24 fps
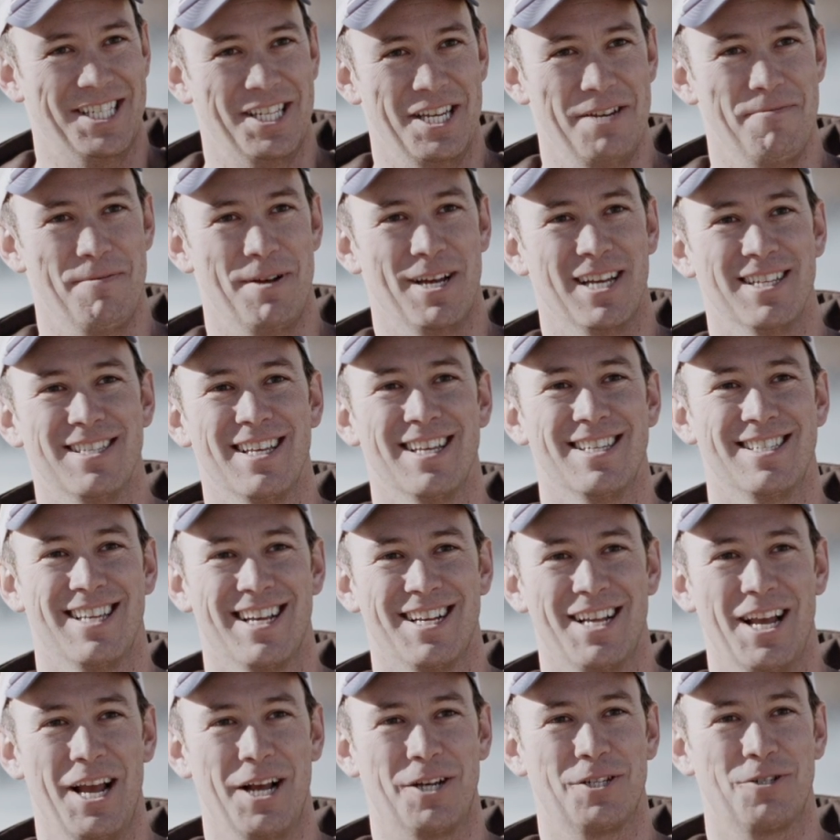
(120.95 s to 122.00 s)
see me as this
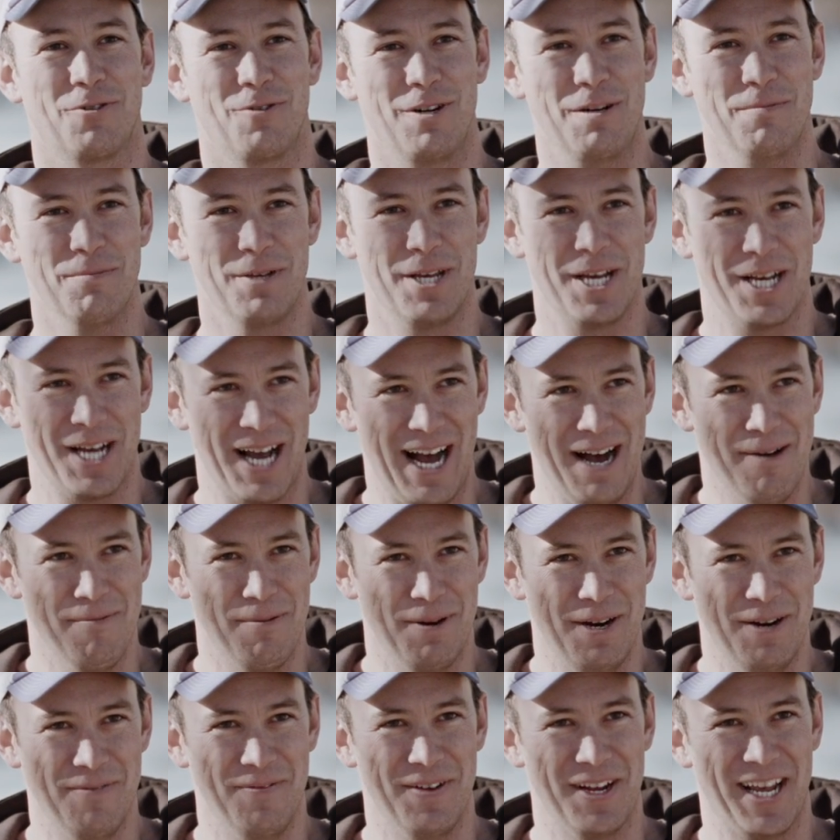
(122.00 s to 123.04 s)
extremely
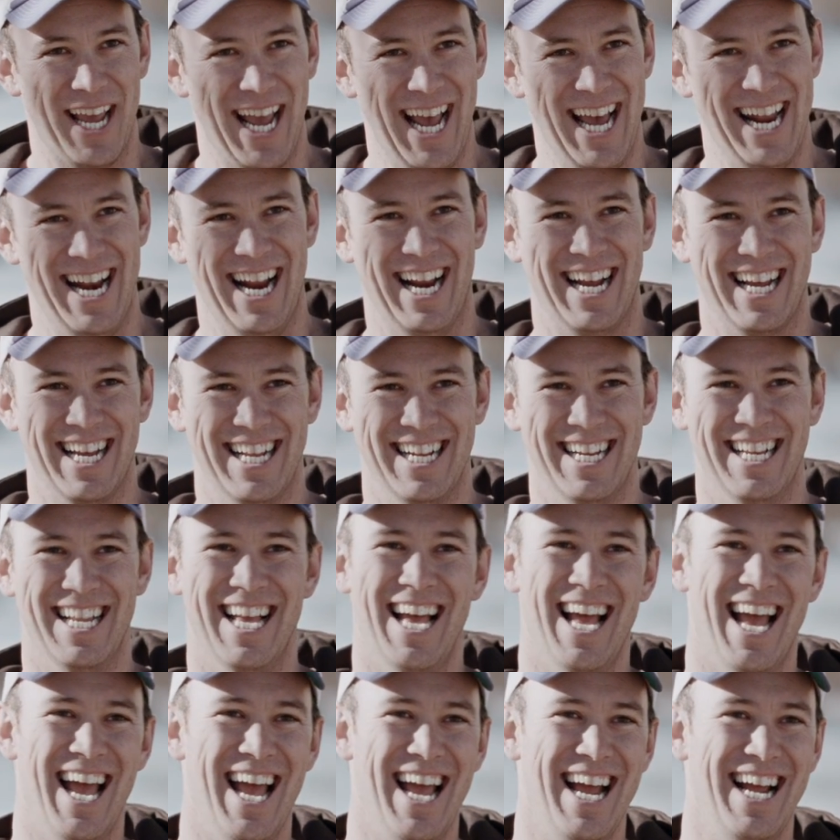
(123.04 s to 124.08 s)
confident mechanic, and
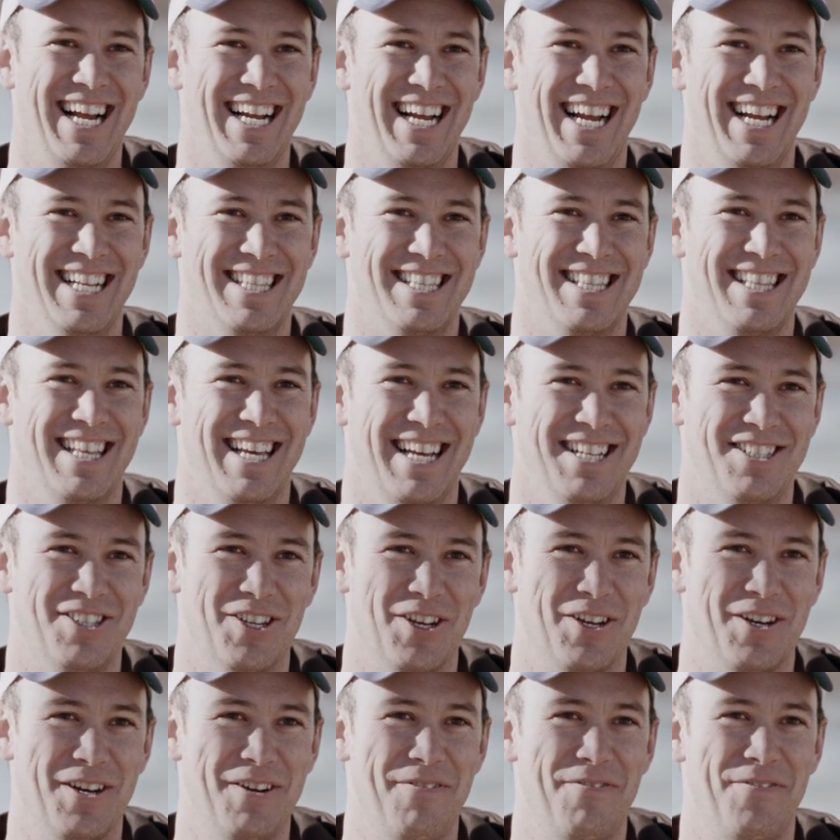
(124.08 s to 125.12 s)
it's
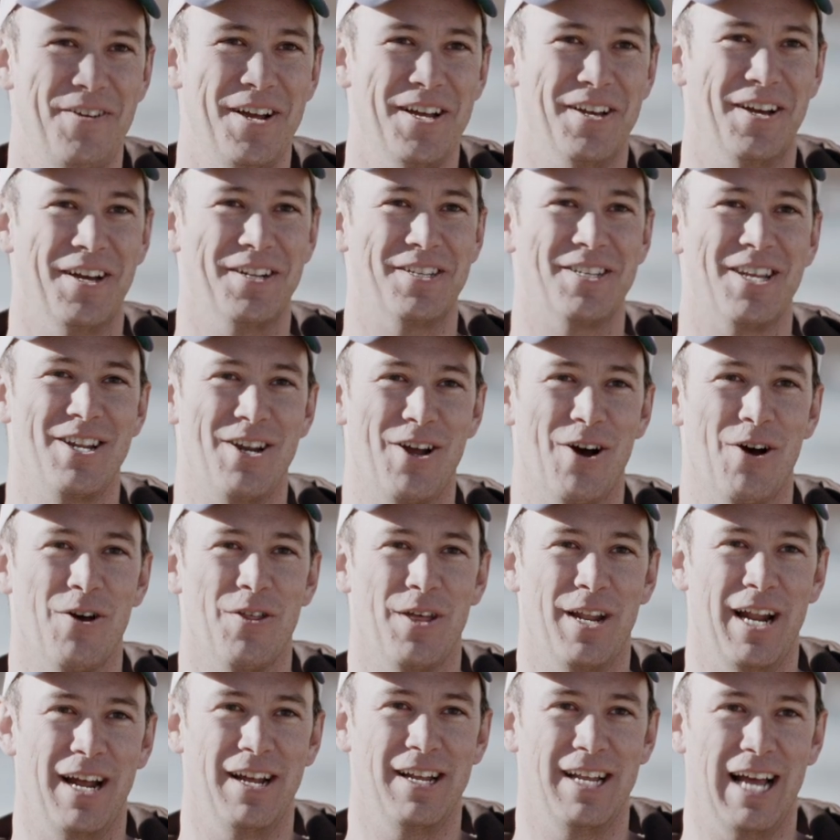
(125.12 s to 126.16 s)
a good feeling to know
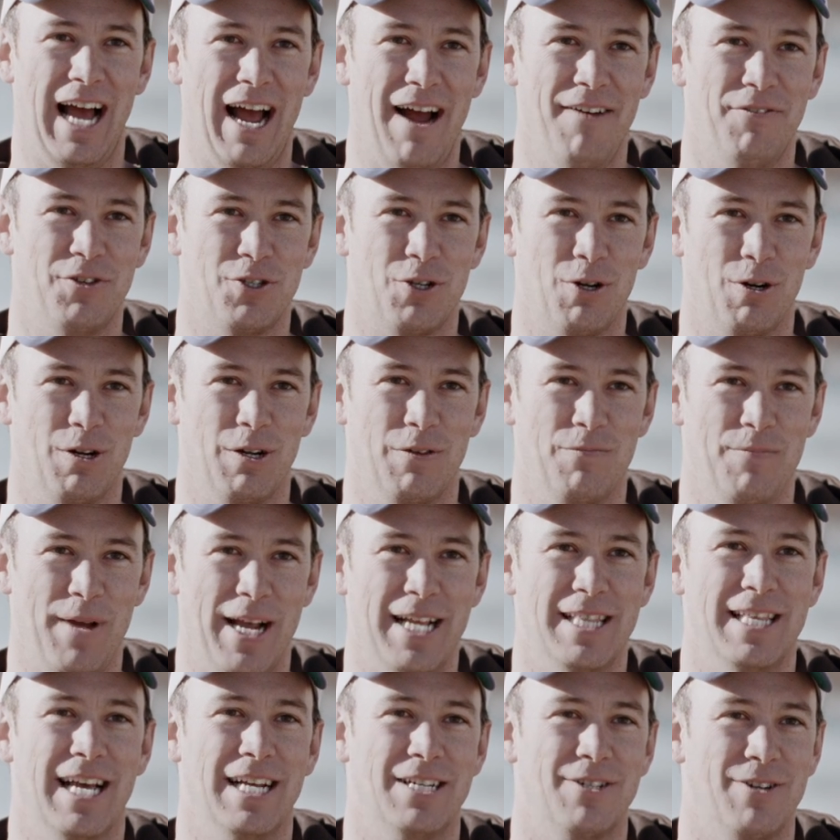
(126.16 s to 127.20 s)
that I've sort of
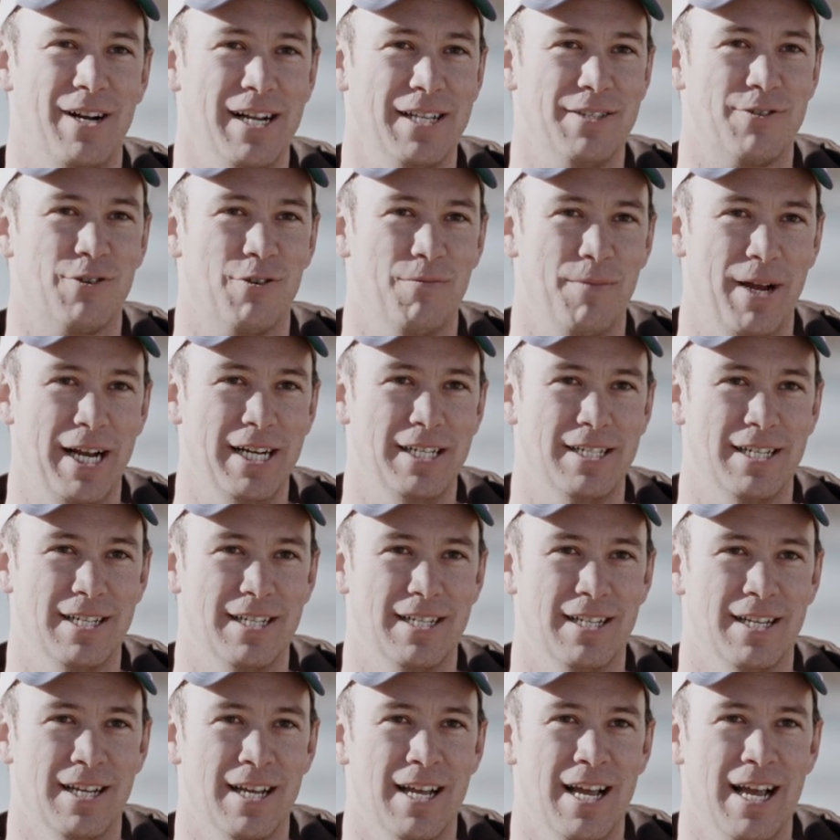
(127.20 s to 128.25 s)
made that
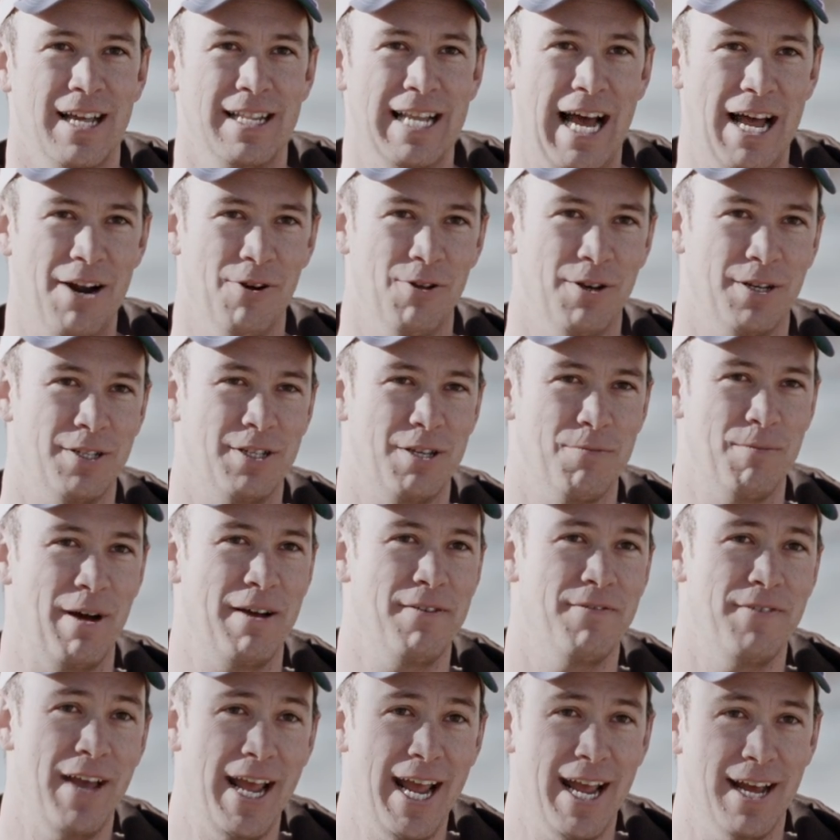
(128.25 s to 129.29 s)
transformation, not only to
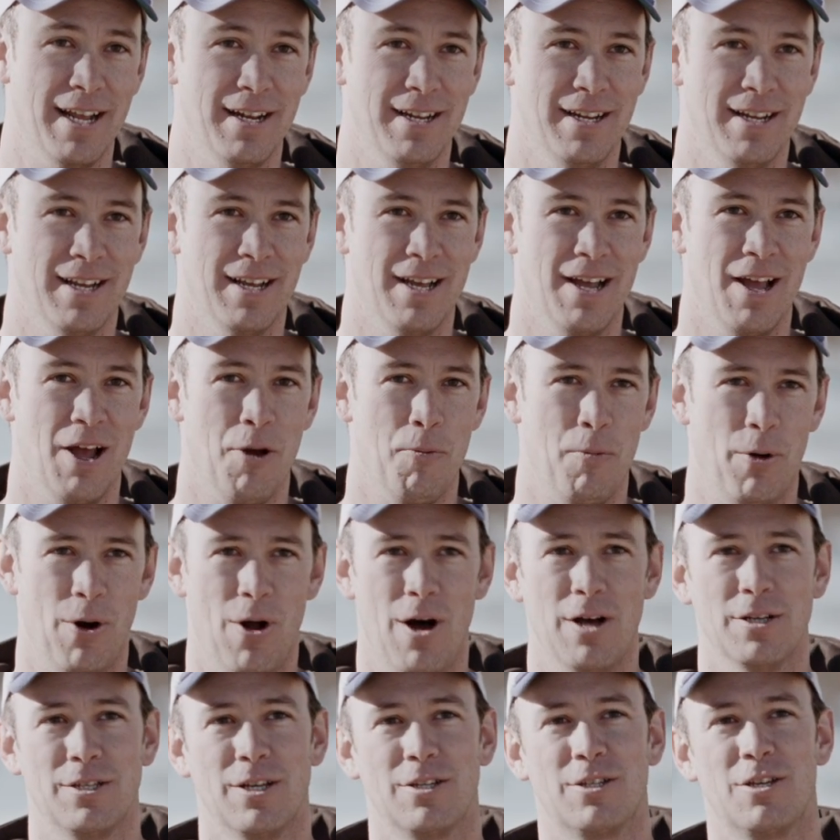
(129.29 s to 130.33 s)
my van, but
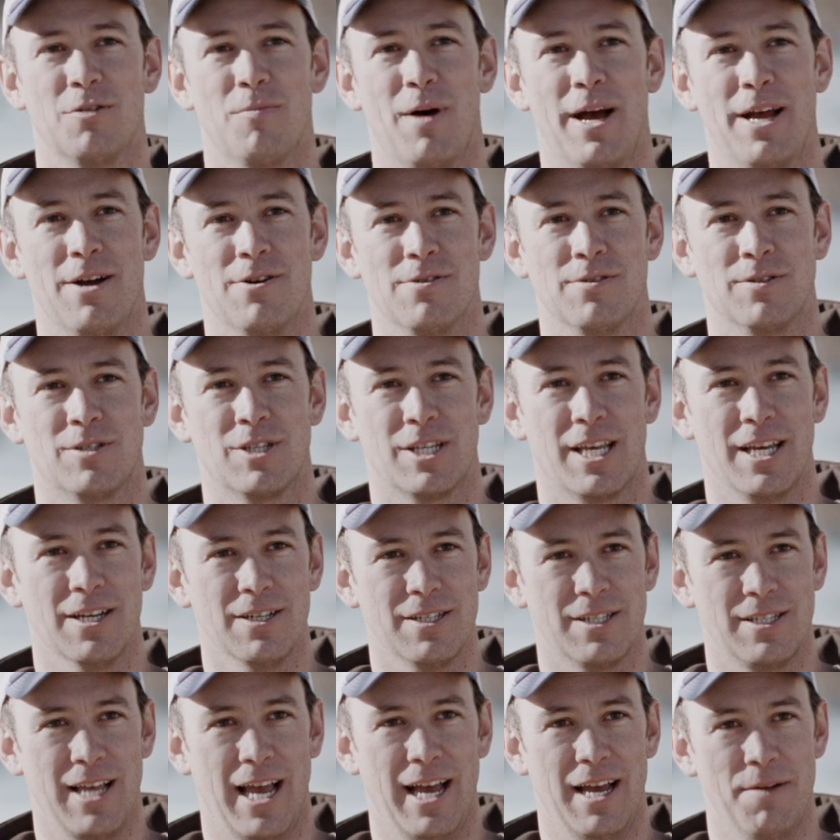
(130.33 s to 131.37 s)
also to my own skill
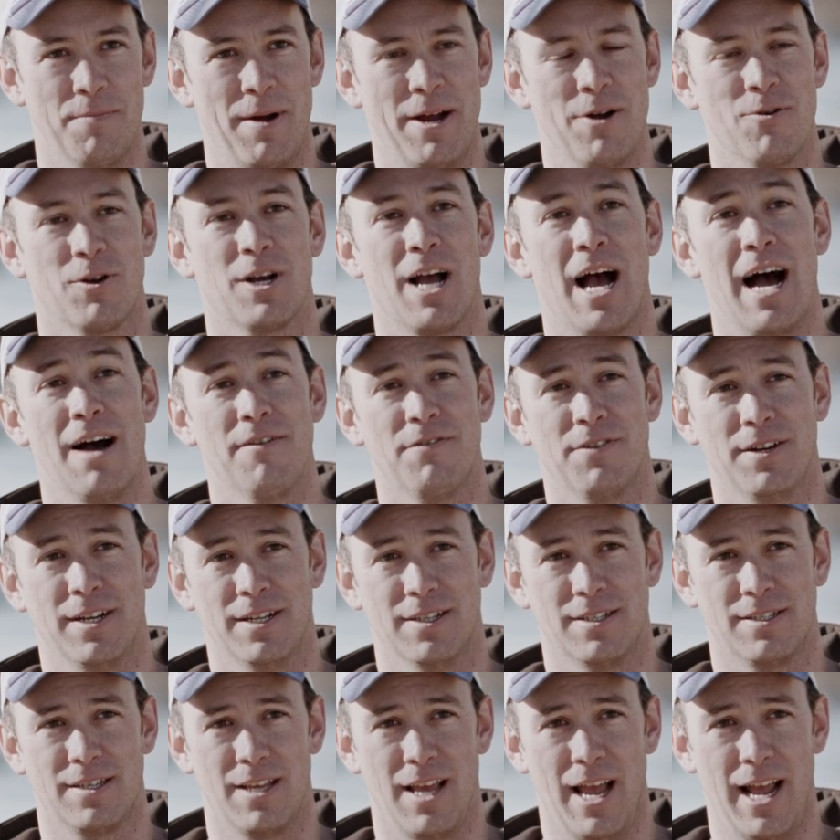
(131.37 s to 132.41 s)
set and my own
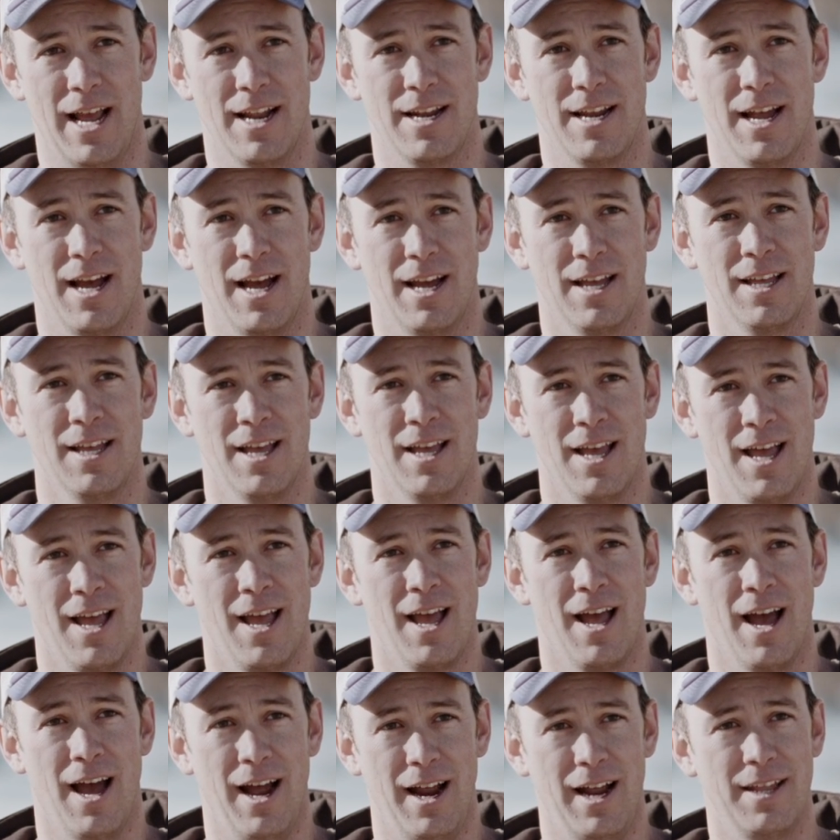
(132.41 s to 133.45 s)
confidence. And
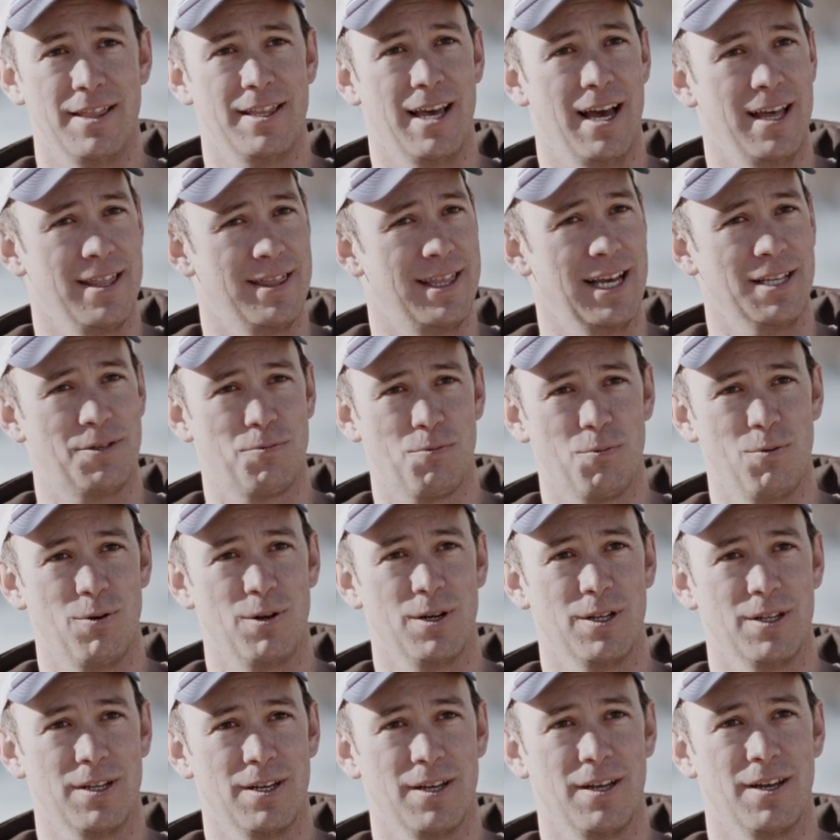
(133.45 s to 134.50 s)
that's
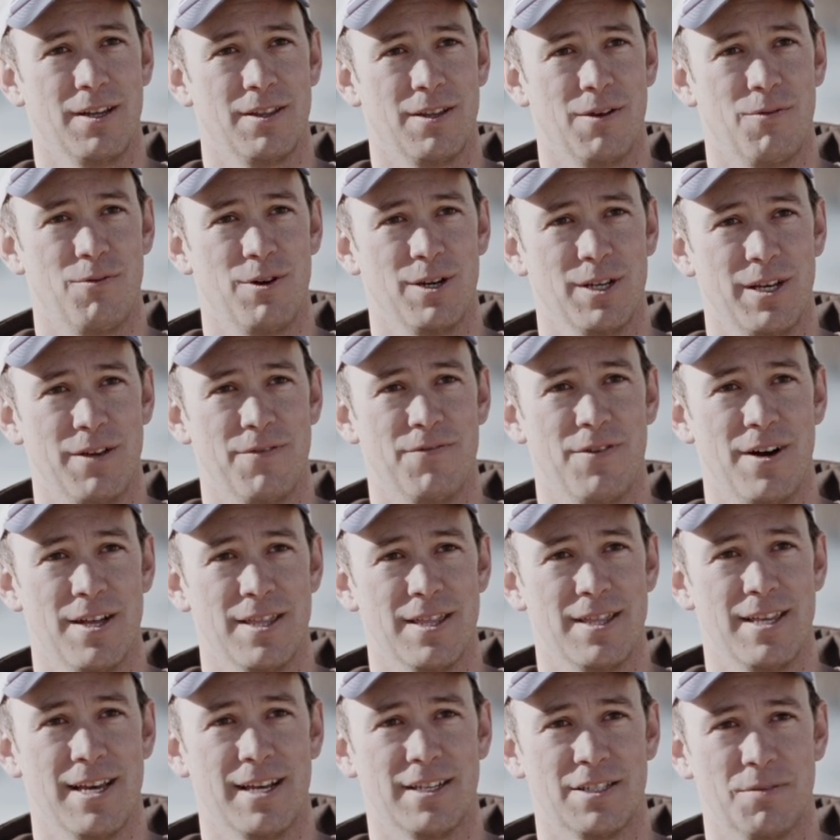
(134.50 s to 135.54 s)
one of the really
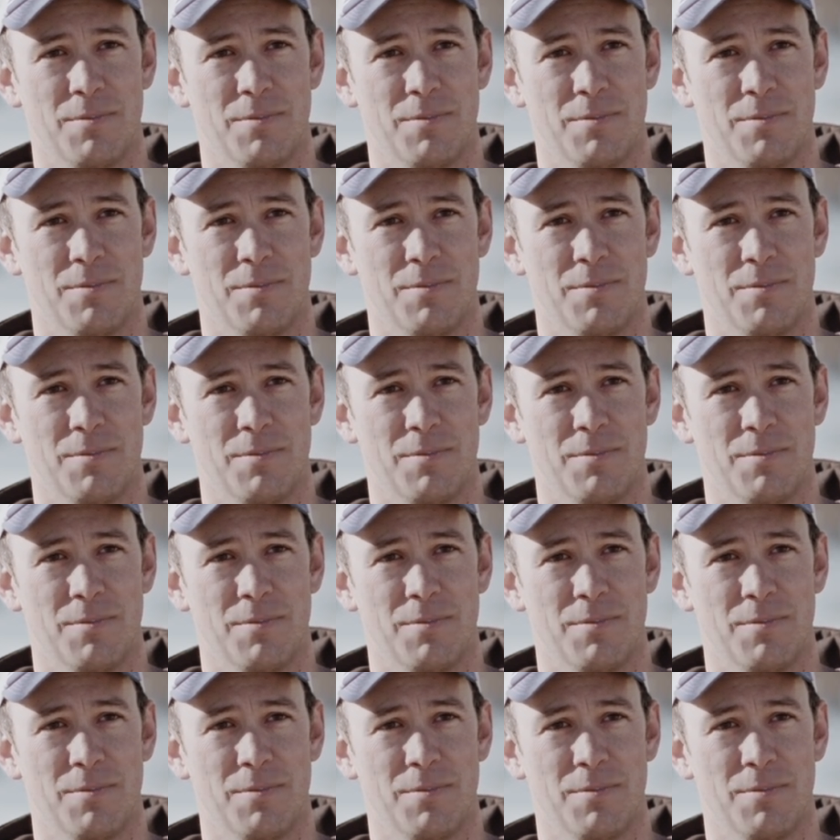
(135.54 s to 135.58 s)
fun things